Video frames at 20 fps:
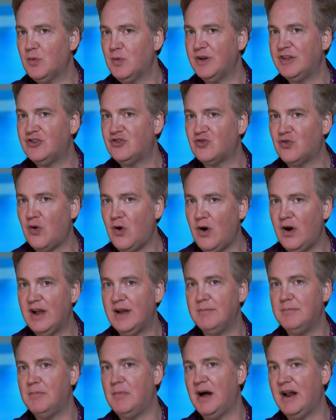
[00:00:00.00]

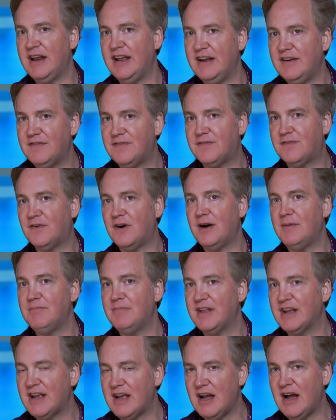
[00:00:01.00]
withdrawing money from
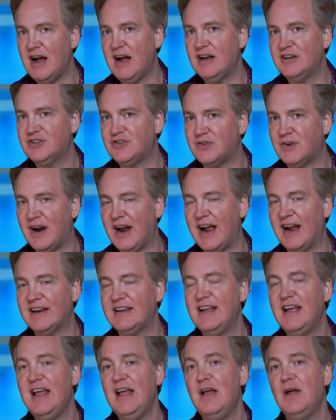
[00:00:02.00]
the contract.